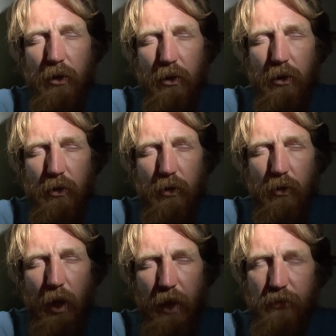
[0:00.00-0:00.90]
you
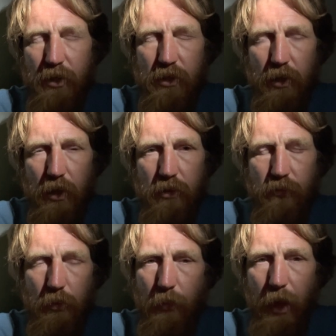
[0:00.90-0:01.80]
have an ascent
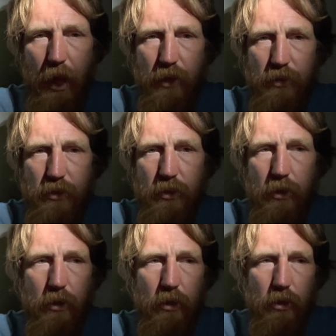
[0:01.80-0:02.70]
from a pass,
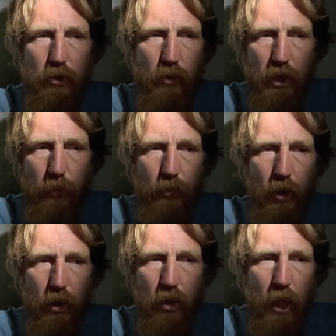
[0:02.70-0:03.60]
you get up
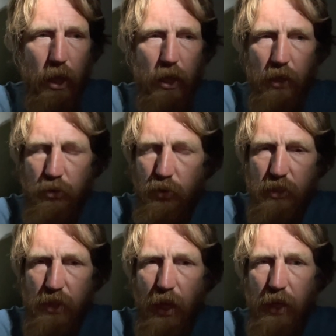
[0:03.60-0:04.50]
there, and you get
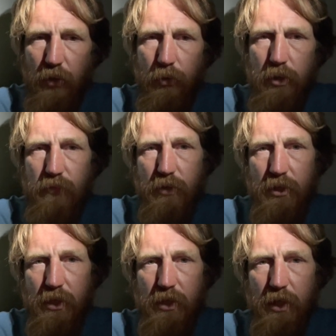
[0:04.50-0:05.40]
to hike a ridge for
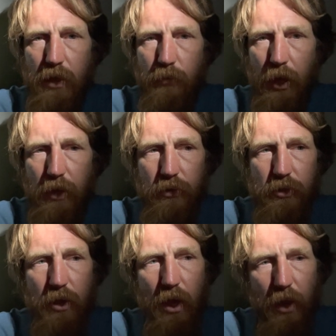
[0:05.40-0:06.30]
6 to 8
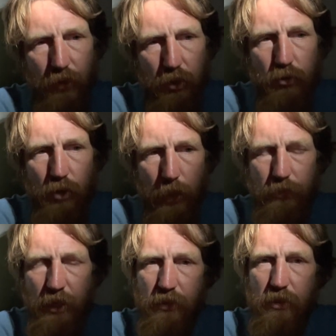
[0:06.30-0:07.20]
miles, and then you drop
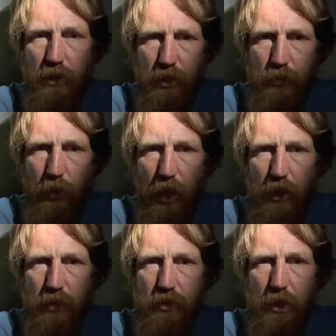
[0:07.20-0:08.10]
down to the next
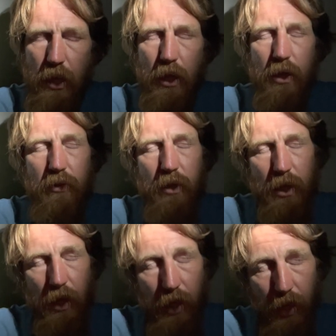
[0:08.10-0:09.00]
pass, and then you
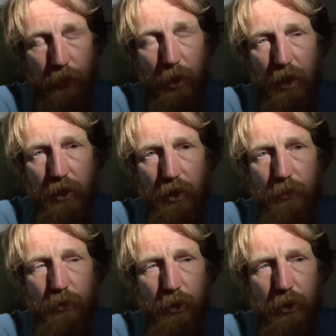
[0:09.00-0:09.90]
got to hike back
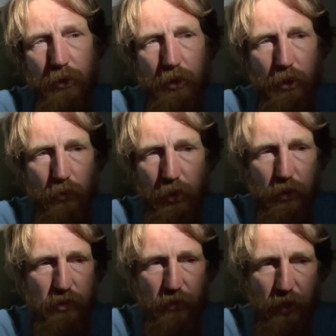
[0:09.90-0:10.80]
up, you know, whether
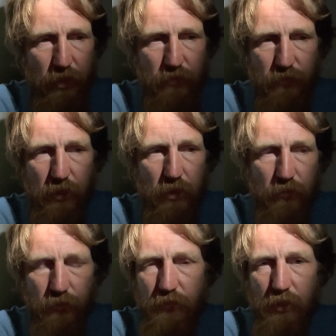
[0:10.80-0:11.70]
it's 1,000 feet or
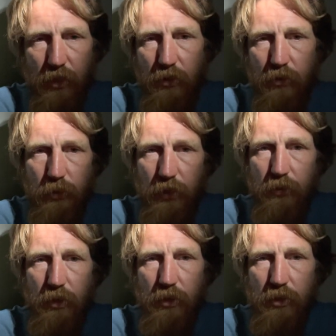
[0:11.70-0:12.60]
1,500, whatever
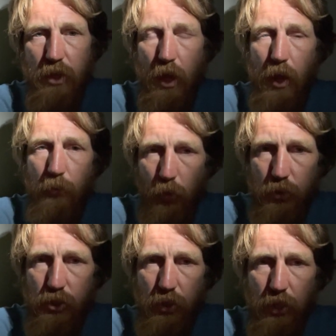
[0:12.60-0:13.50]
it is. But
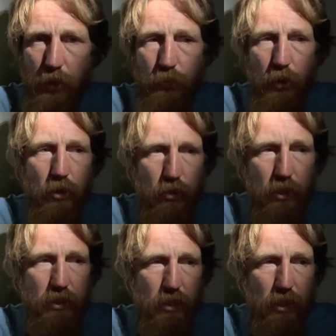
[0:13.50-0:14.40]
once you get up there, you
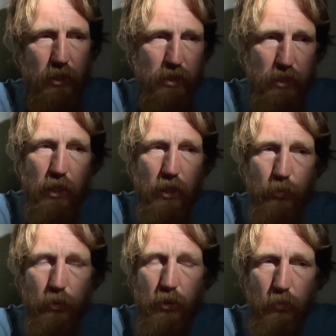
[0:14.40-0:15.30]
get to like stay
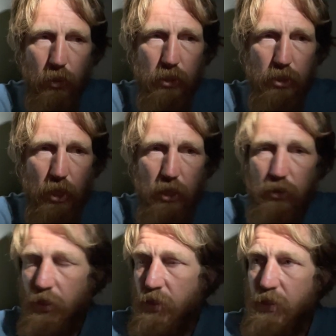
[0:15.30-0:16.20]
up on a ridge, and you
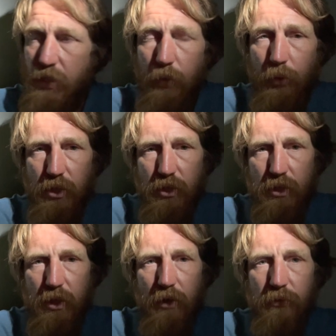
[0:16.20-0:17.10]
get to see a bunch of
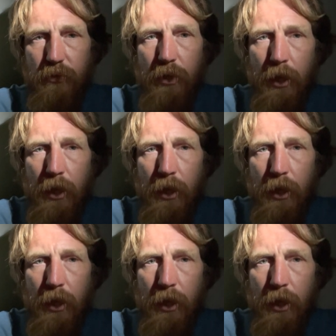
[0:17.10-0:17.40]
stuff.